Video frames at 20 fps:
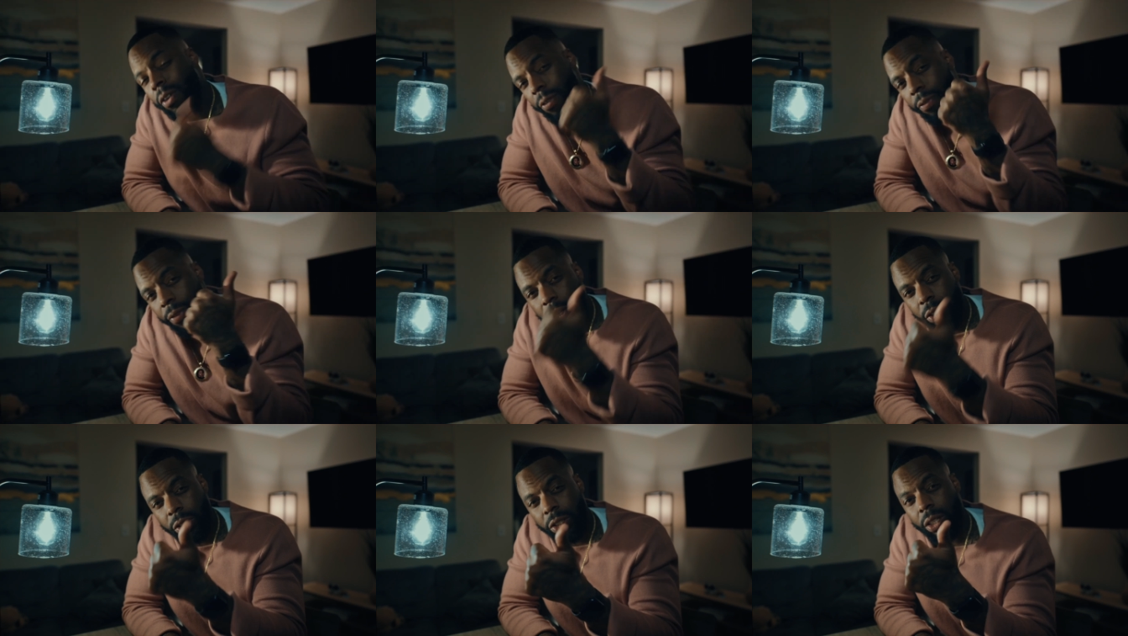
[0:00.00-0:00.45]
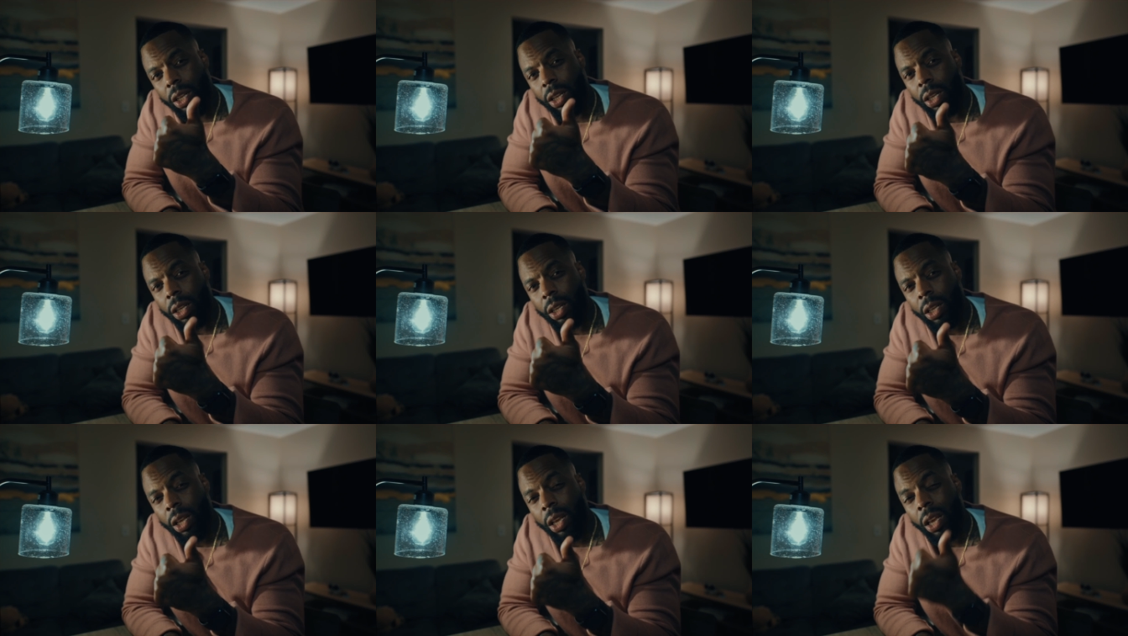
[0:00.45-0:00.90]
First
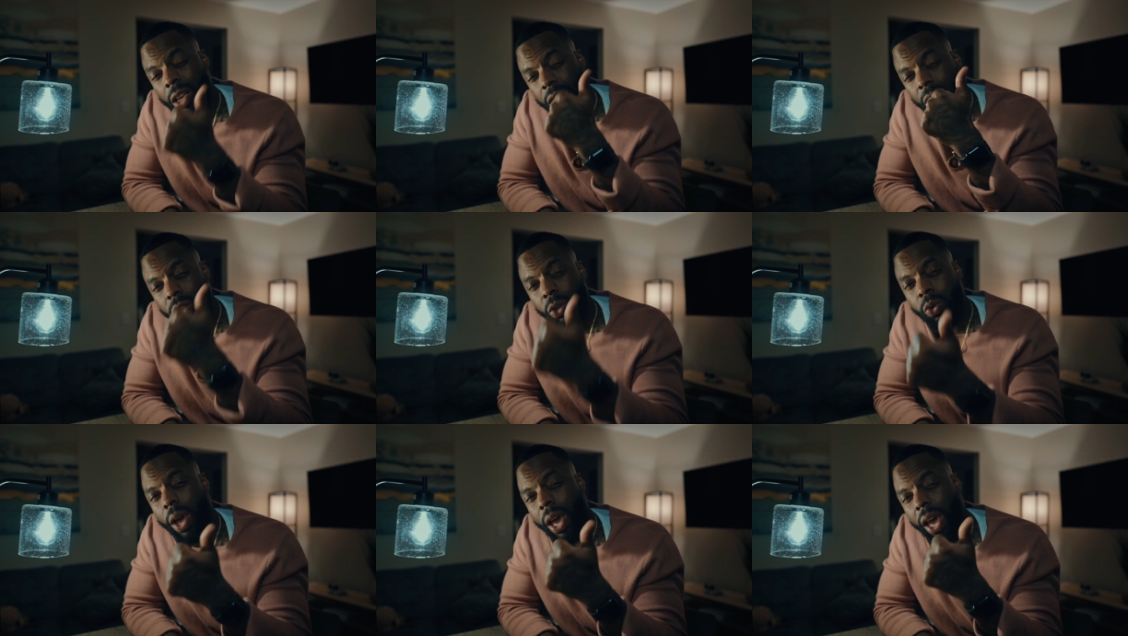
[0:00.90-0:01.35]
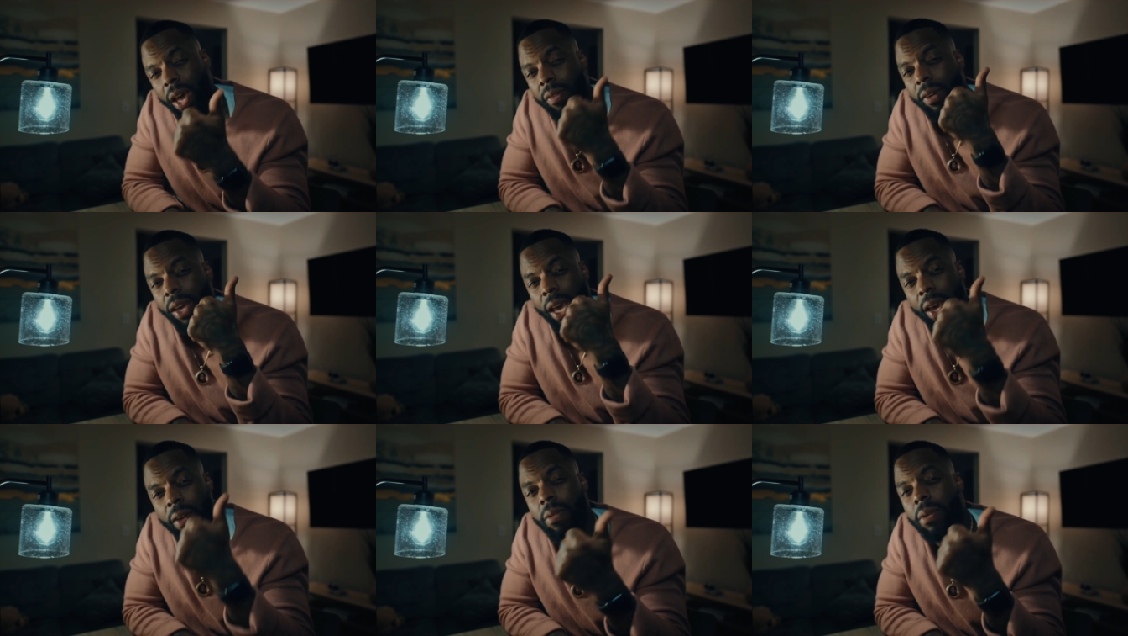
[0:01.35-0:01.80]
thing, you have
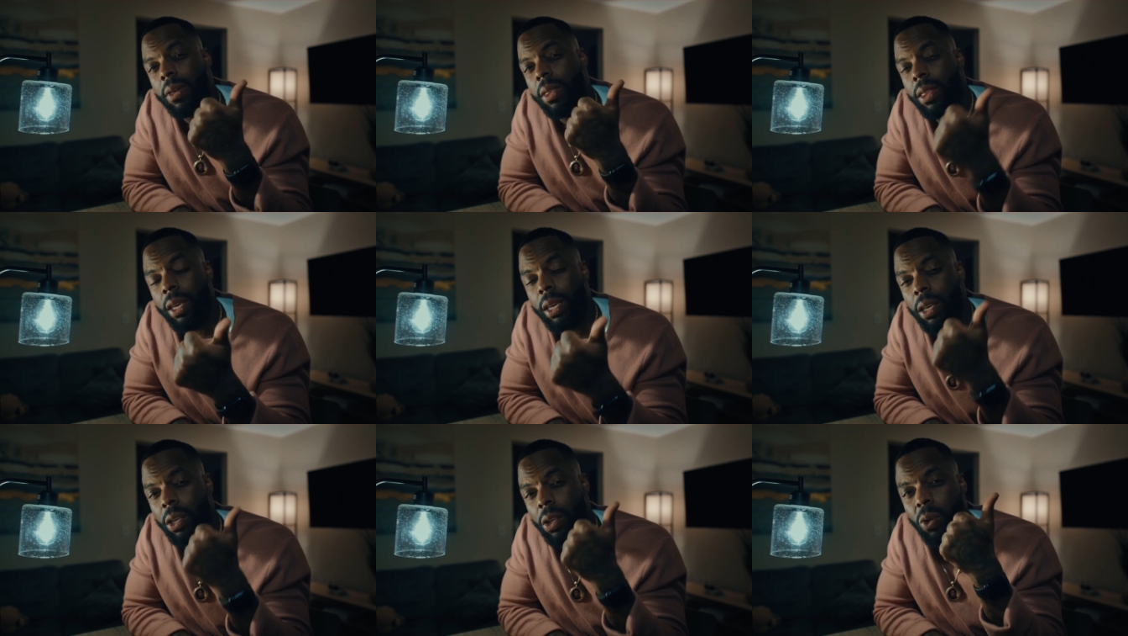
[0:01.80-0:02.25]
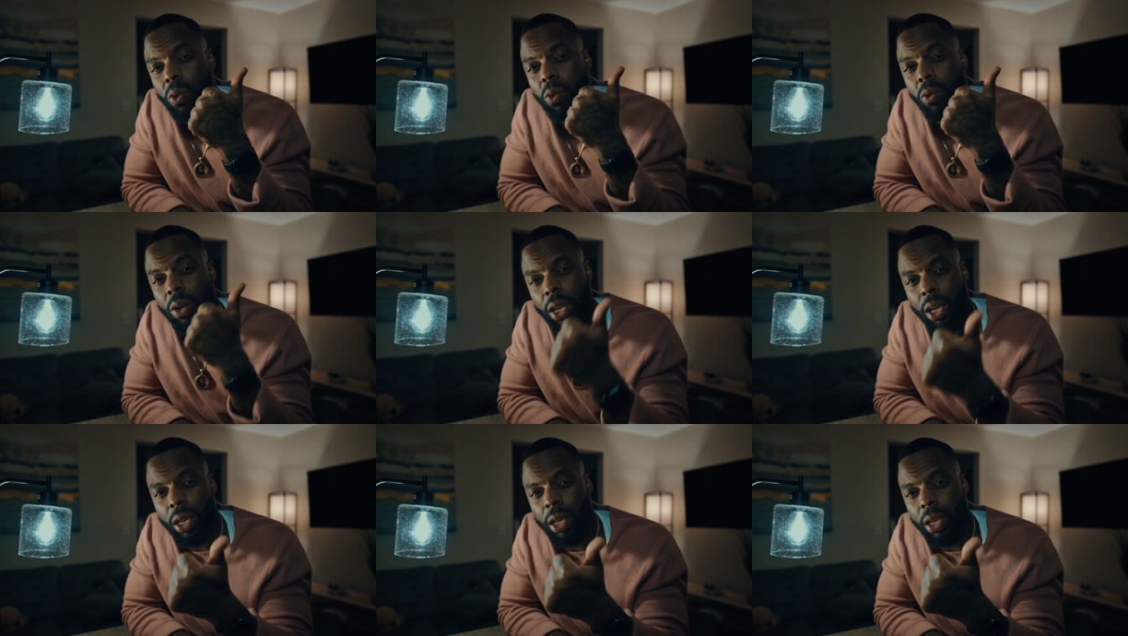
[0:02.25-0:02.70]
everything you
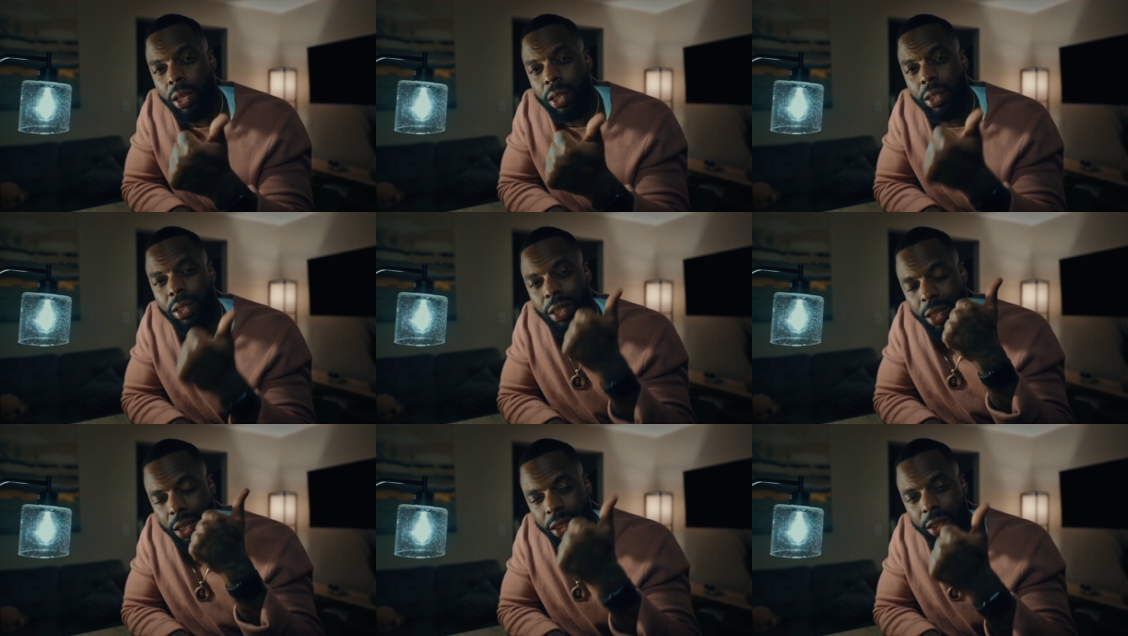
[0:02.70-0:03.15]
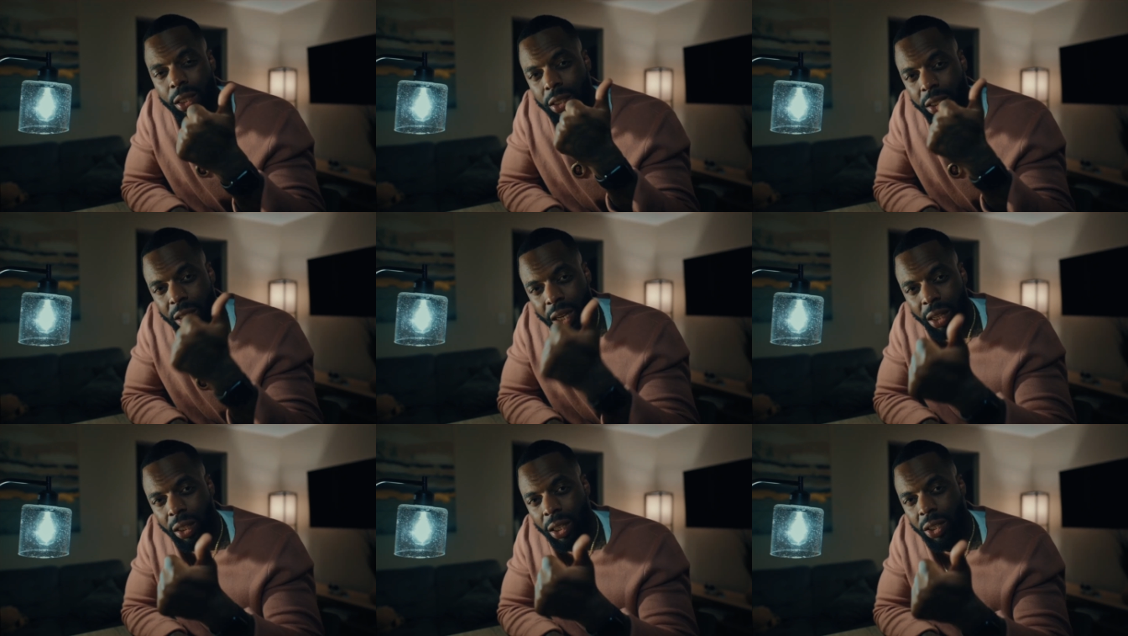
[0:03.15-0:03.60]
need to get the
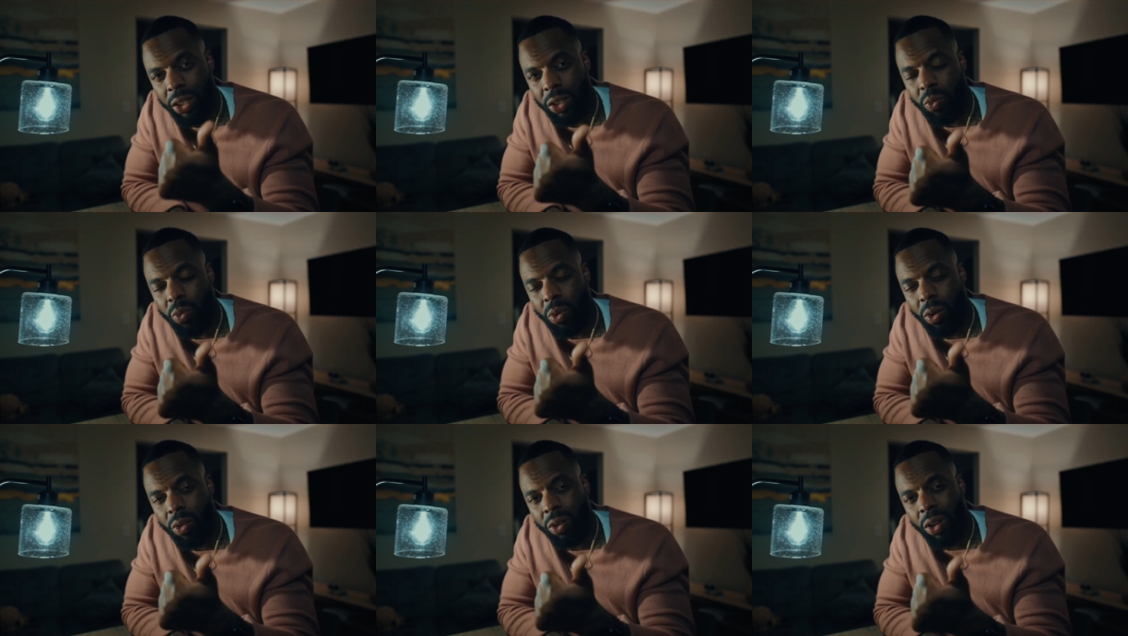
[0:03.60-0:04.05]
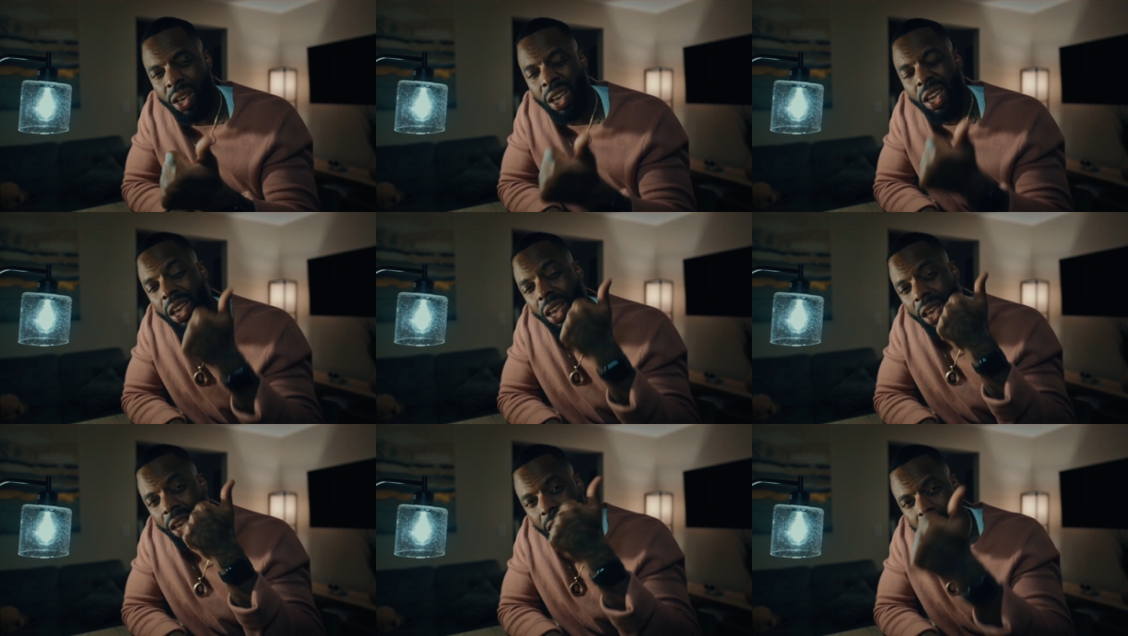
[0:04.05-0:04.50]
shot that you want
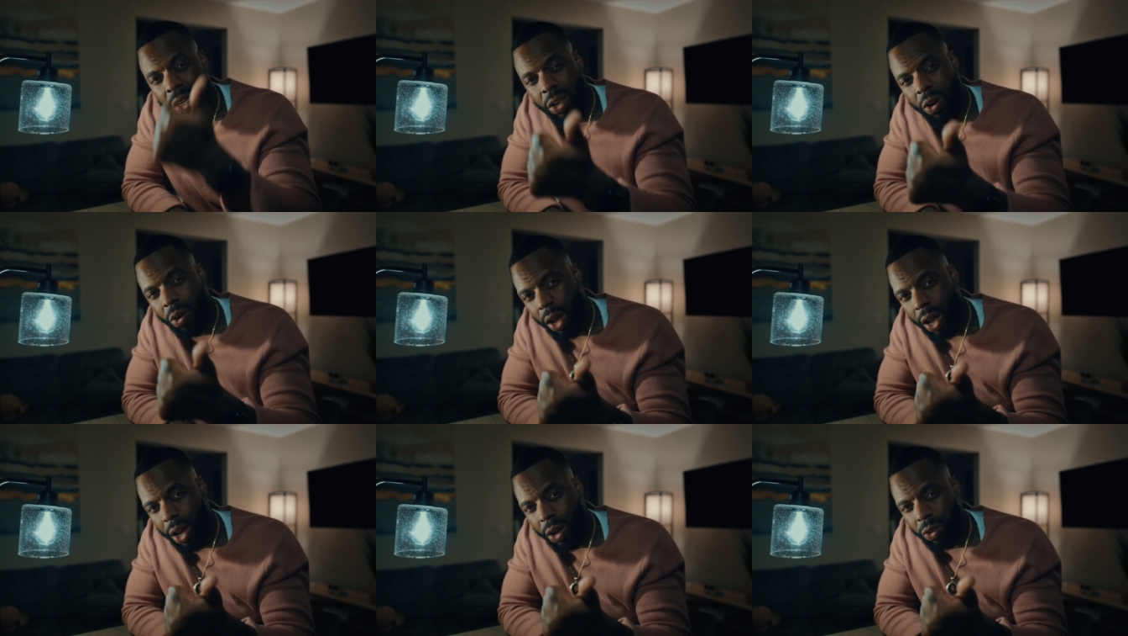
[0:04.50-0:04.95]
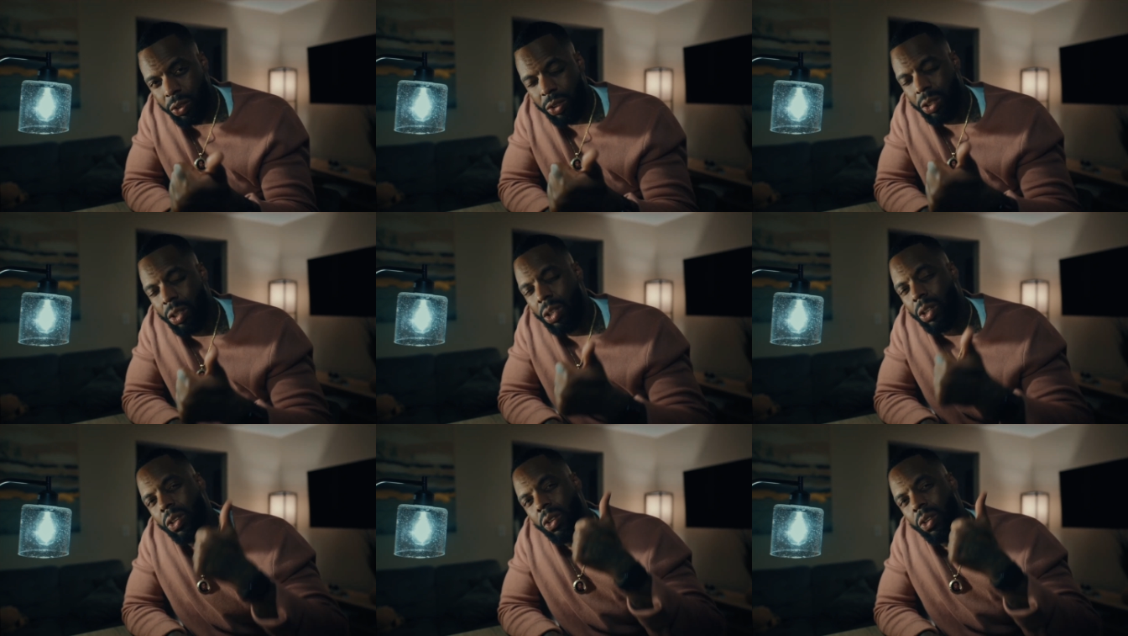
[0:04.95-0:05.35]
in your house.